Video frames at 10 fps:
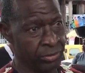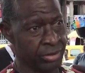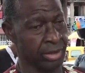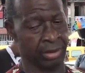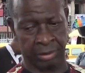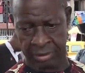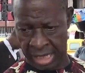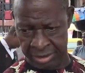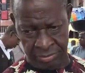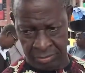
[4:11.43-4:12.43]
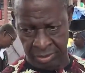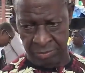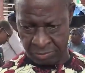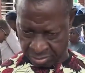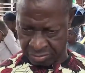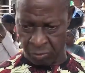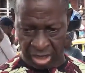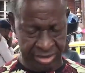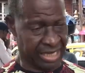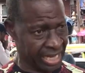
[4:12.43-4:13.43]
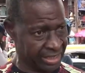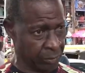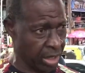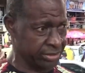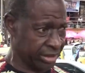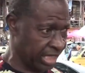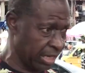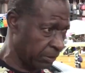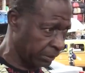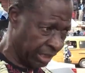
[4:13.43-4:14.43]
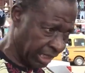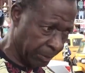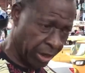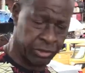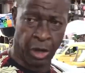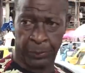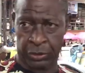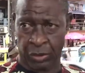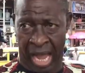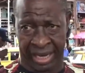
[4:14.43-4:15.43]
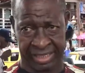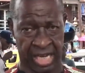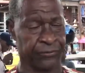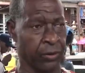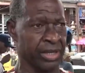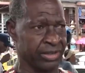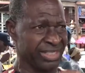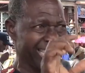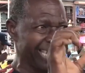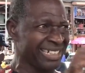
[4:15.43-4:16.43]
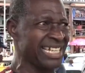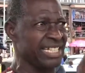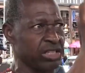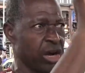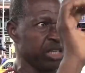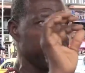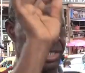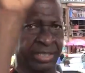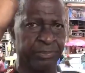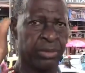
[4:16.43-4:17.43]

So there is what the labor is supposed to agitate for is increasing all these